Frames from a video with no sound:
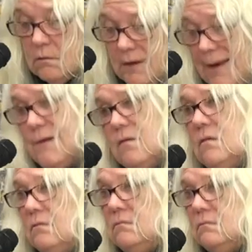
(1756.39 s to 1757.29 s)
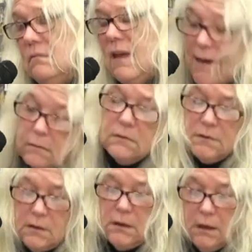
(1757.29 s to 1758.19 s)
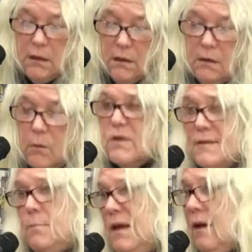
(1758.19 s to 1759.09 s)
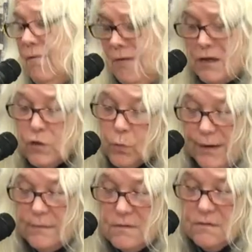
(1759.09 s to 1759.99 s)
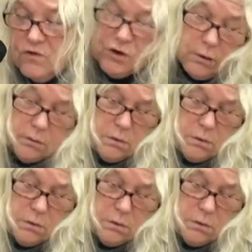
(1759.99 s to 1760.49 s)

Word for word: And yeah, it was the beating of angel wings, sure.